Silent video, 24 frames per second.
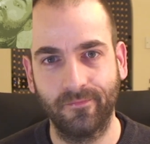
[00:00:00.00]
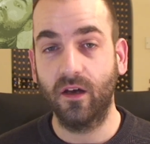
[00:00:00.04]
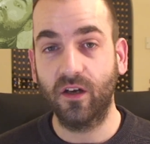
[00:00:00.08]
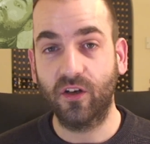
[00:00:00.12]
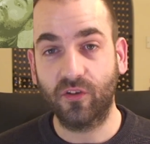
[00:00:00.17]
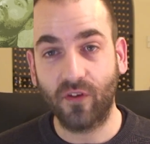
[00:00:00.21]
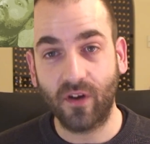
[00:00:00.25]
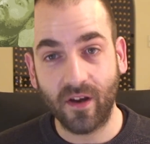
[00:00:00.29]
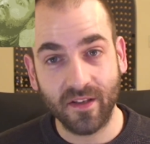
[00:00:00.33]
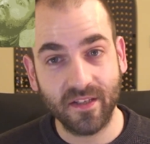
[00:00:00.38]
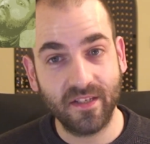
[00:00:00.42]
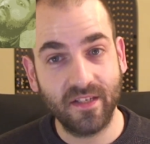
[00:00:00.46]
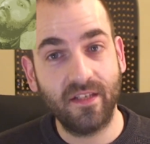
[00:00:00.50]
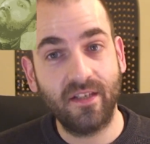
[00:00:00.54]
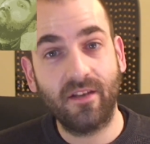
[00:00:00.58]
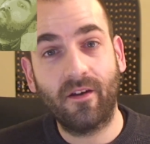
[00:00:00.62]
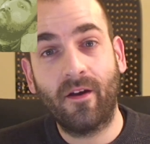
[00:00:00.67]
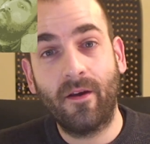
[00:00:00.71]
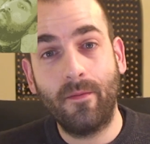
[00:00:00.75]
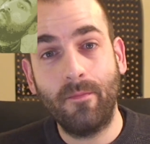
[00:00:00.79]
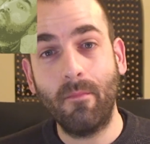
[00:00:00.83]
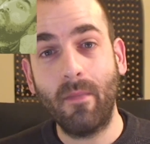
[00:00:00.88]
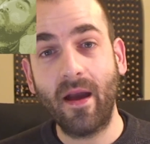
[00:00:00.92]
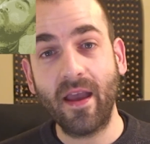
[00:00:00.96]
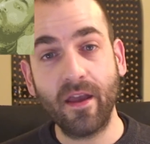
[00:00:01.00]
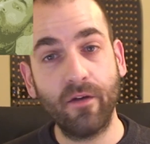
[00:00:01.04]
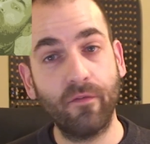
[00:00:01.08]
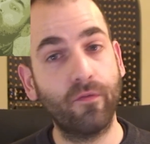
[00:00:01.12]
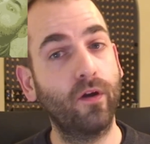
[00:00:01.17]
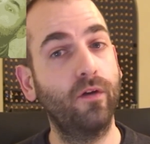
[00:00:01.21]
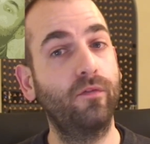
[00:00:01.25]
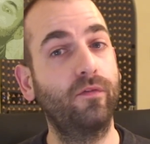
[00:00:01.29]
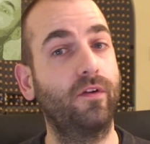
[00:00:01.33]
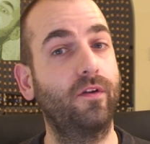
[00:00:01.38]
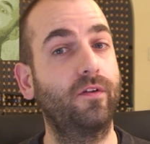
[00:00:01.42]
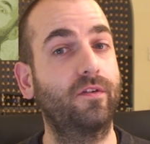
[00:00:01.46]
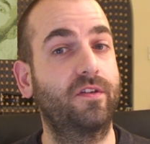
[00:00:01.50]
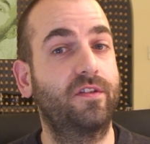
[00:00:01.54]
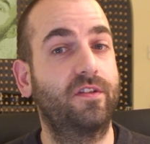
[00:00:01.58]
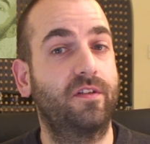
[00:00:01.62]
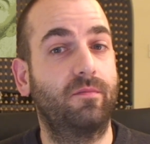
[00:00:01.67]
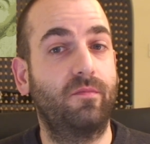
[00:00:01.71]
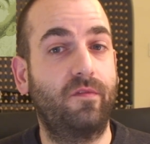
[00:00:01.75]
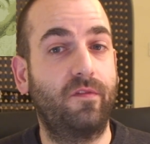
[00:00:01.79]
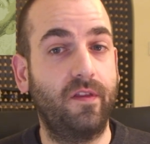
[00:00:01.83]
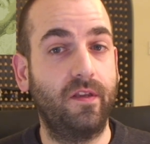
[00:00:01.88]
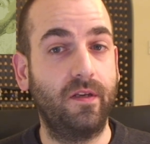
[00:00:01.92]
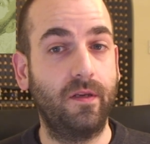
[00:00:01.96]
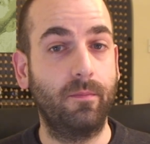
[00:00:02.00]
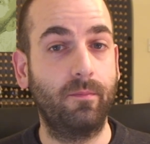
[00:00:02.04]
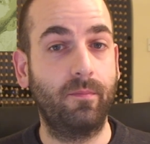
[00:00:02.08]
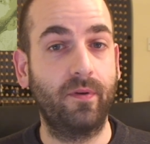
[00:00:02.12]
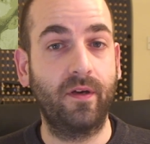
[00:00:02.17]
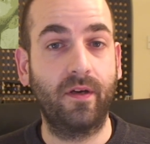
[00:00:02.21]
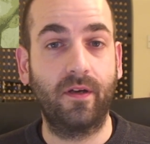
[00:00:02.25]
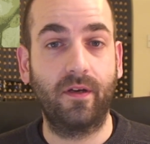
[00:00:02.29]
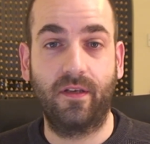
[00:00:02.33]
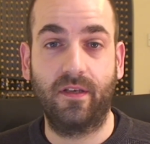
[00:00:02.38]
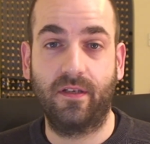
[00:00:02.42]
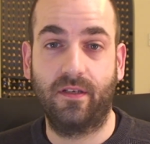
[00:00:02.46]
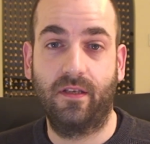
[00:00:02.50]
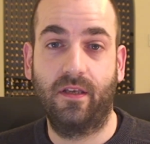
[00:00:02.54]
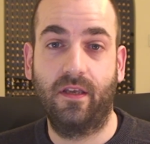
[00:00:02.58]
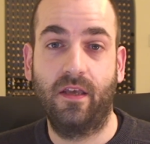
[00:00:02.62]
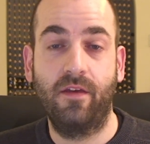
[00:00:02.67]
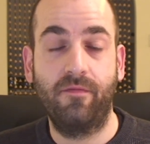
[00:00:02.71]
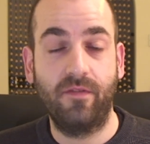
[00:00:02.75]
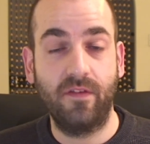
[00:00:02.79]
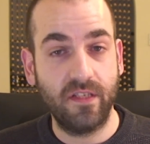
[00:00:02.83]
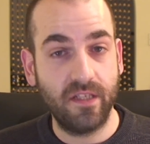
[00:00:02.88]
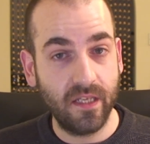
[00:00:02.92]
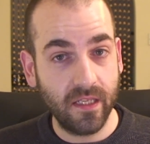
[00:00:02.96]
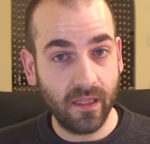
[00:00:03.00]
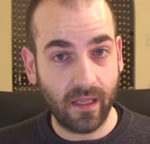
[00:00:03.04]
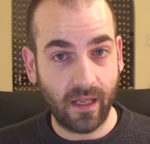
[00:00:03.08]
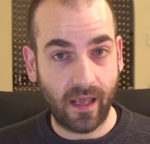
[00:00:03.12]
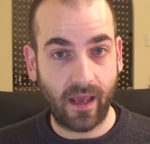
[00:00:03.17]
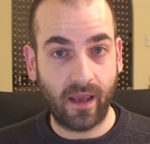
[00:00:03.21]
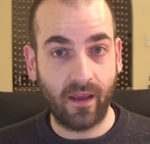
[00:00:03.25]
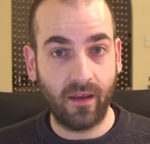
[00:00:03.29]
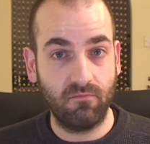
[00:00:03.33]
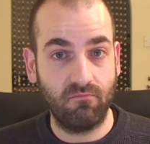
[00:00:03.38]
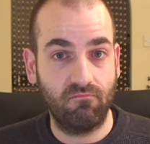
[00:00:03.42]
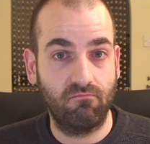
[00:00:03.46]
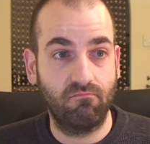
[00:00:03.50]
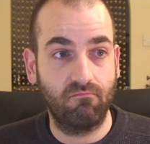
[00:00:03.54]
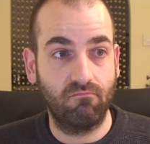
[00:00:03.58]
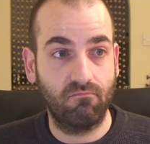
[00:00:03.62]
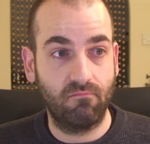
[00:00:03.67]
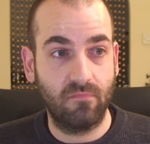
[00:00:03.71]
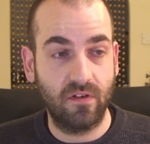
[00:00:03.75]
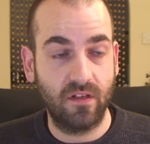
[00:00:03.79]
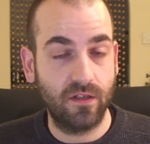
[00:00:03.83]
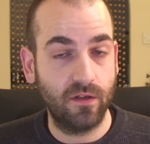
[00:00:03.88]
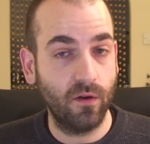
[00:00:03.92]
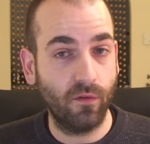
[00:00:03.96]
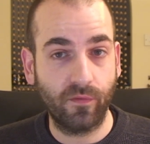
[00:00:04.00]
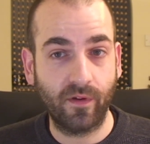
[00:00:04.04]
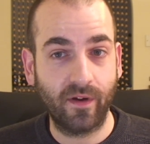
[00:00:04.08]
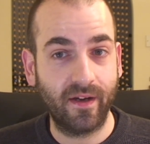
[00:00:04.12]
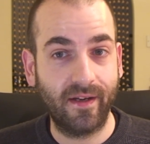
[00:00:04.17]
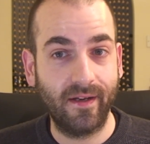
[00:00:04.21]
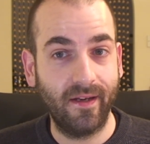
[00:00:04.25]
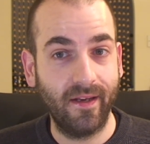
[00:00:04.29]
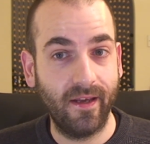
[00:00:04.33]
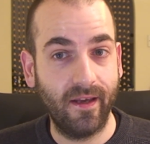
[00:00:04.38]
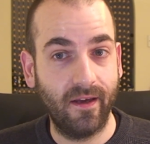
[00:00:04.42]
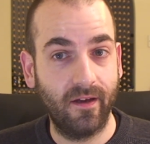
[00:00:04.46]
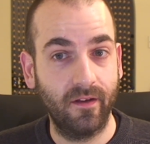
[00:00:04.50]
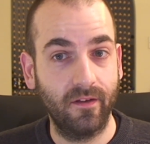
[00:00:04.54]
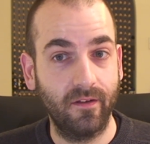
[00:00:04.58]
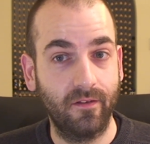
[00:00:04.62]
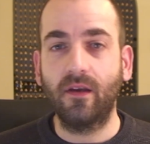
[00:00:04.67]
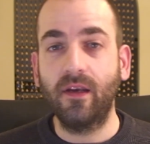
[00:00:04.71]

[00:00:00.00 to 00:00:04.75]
Granted, I may have overlooked something, but if it's in there, it's not very clear.